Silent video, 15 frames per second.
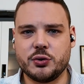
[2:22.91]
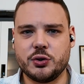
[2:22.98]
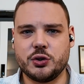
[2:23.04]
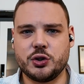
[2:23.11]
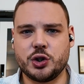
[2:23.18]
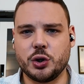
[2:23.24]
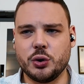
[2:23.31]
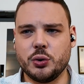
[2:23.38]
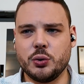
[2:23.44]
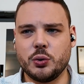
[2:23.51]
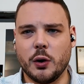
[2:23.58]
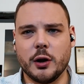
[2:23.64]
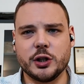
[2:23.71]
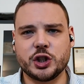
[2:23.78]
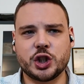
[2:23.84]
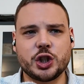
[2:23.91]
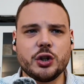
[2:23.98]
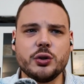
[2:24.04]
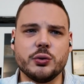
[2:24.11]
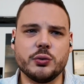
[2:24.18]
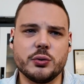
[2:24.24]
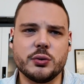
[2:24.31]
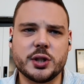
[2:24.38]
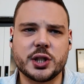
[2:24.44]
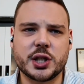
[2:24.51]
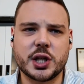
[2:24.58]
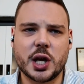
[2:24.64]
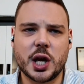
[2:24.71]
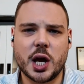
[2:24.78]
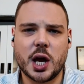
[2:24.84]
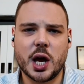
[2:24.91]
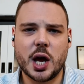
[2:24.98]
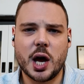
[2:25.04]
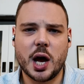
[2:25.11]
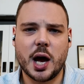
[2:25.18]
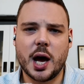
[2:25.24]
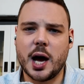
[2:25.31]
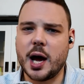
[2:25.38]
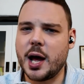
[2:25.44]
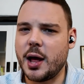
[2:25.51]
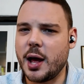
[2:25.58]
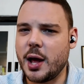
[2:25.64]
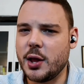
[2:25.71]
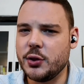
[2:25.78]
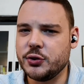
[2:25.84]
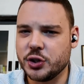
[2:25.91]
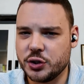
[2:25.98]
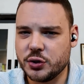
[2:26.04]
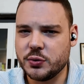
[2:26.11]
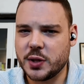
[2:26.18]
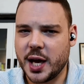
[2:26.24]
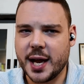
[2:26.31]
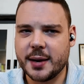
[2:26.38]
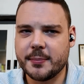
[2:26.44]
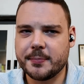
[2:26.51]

to choose to do that.